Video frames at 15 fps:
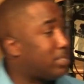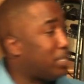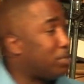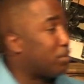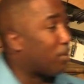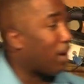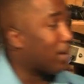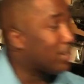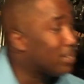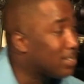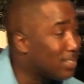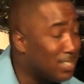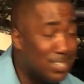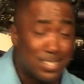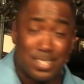continue writing,
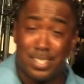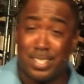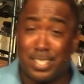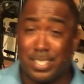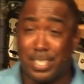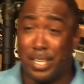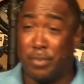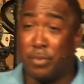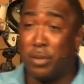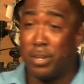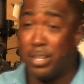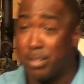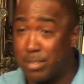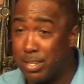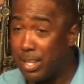if you're
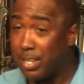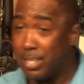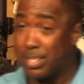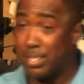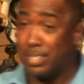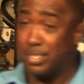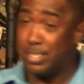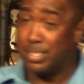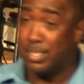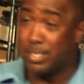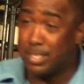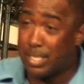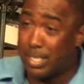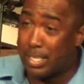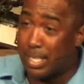here today,
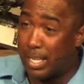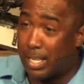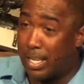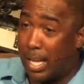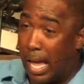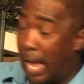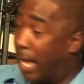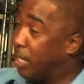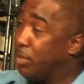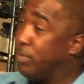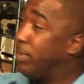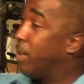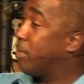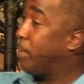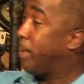and
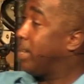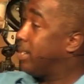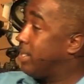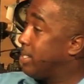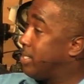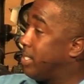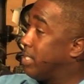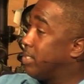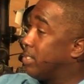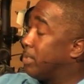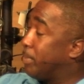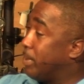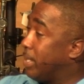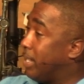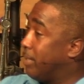you've never made the decision
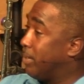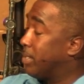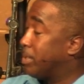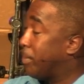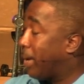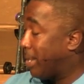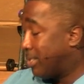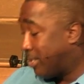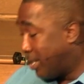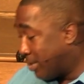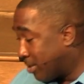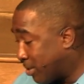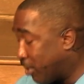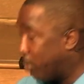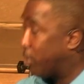to make
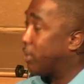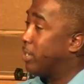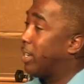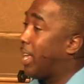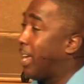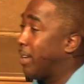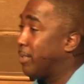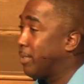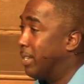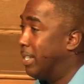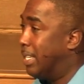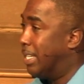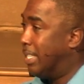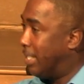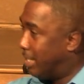Jesus Lord of your life,
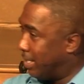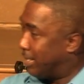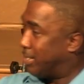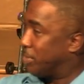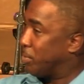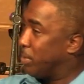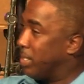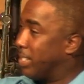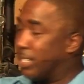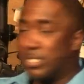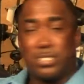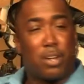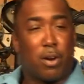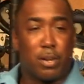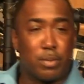this is really the
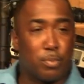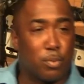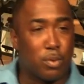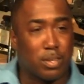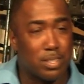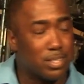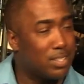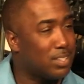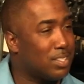starting point.